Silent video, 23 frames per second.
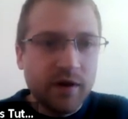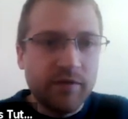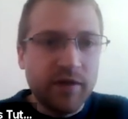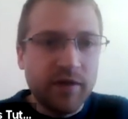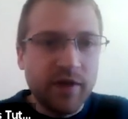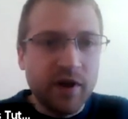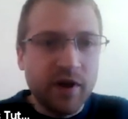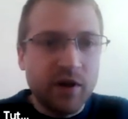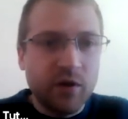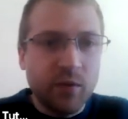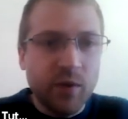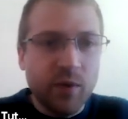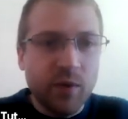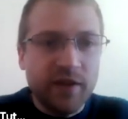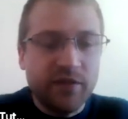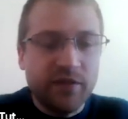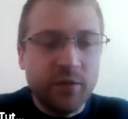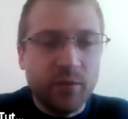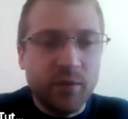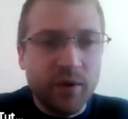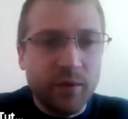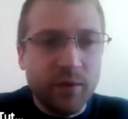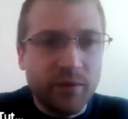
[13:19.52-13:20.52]
the
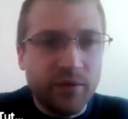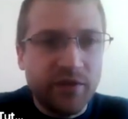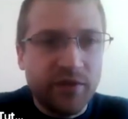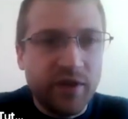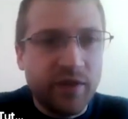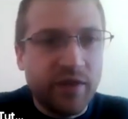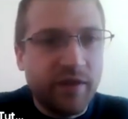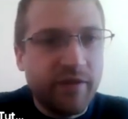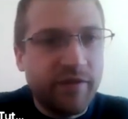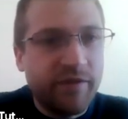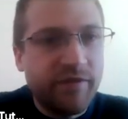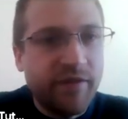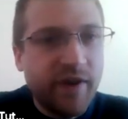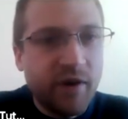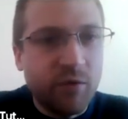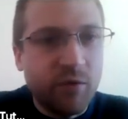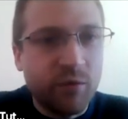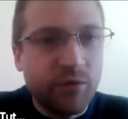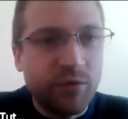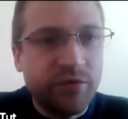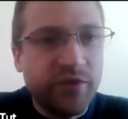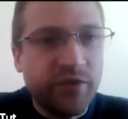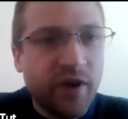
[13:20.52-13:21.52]
equator, where you see the
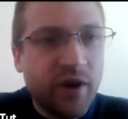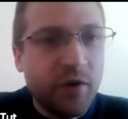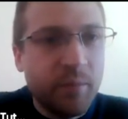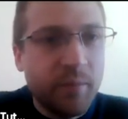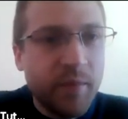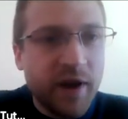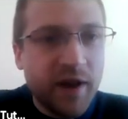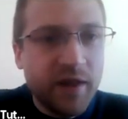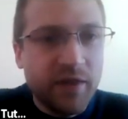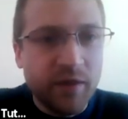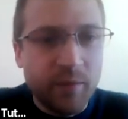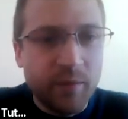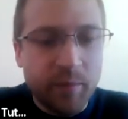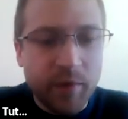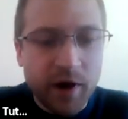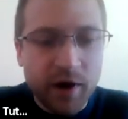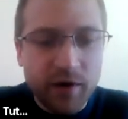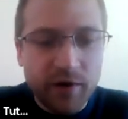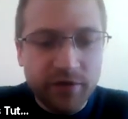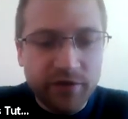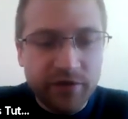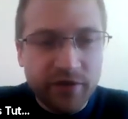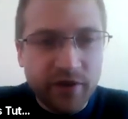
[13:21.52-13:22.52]
ferrule cell meeting the
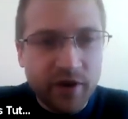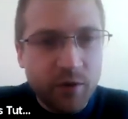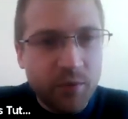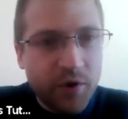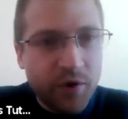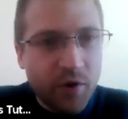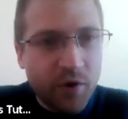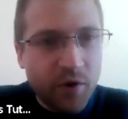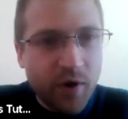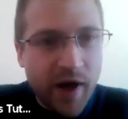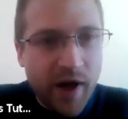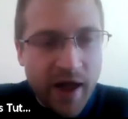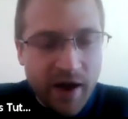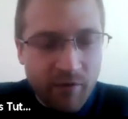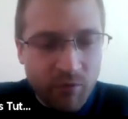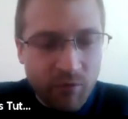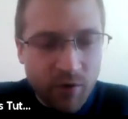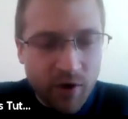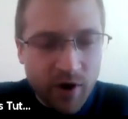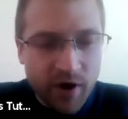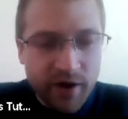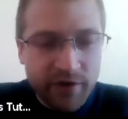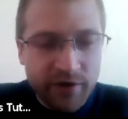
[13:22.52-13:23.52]
polar cell, we've got air
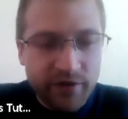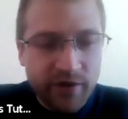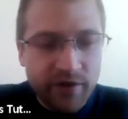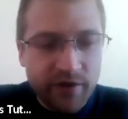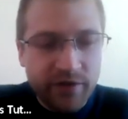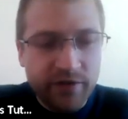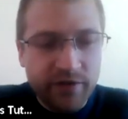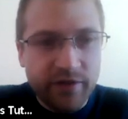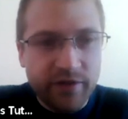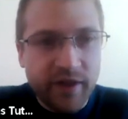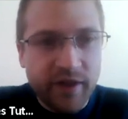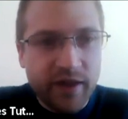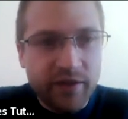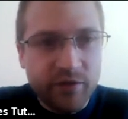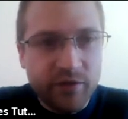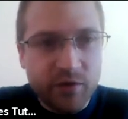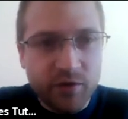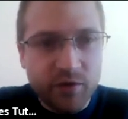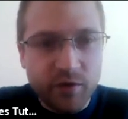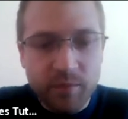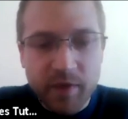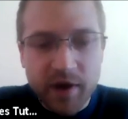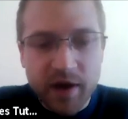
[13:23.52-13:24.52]
rising, so that's
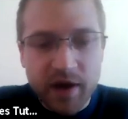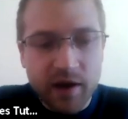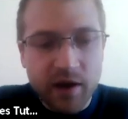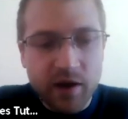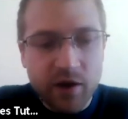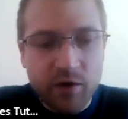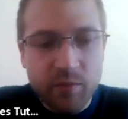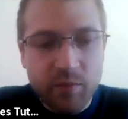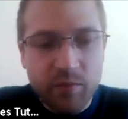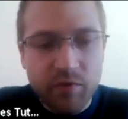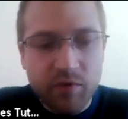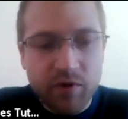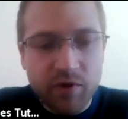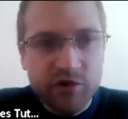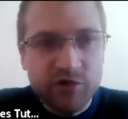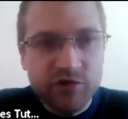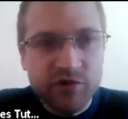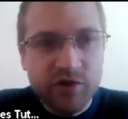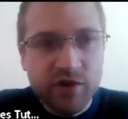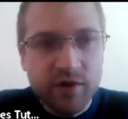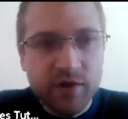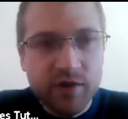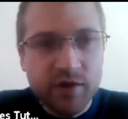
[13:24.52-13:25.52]
got to be low
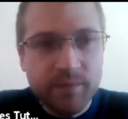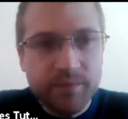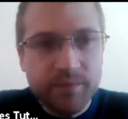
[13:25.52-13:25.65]
pressure.